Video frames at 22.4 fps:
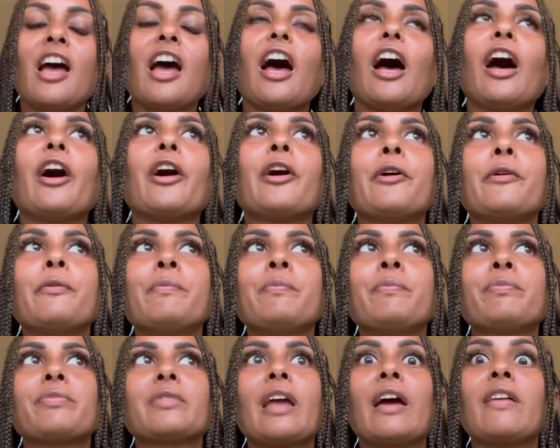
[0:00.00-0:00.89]

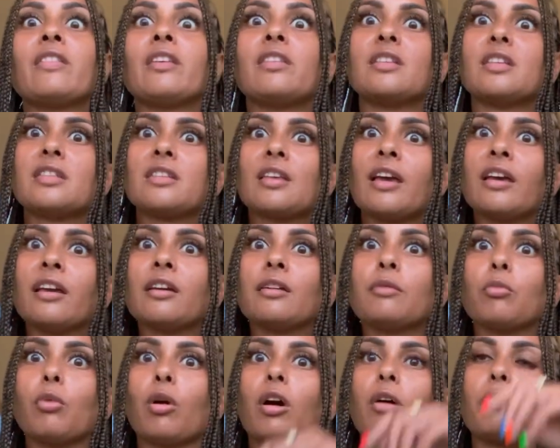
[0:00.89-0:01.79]
And then the
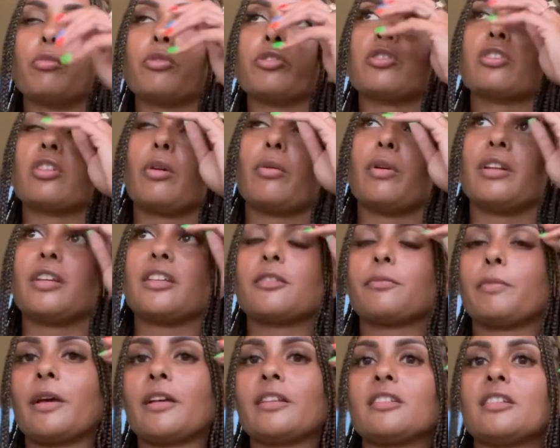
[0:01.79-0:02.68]
second one was so
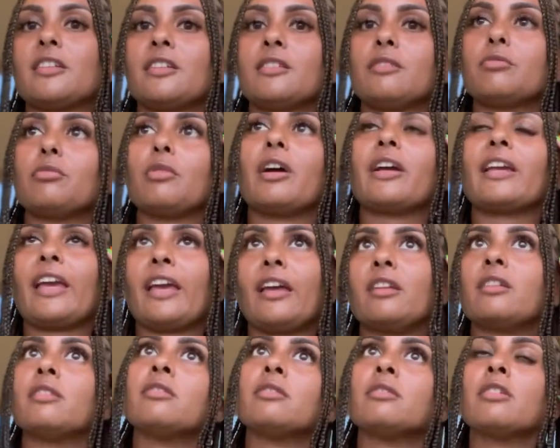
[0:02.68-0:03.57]
unexpected,
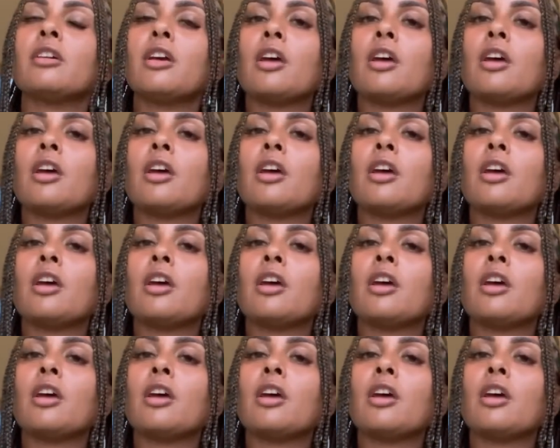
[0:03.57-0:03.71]
again.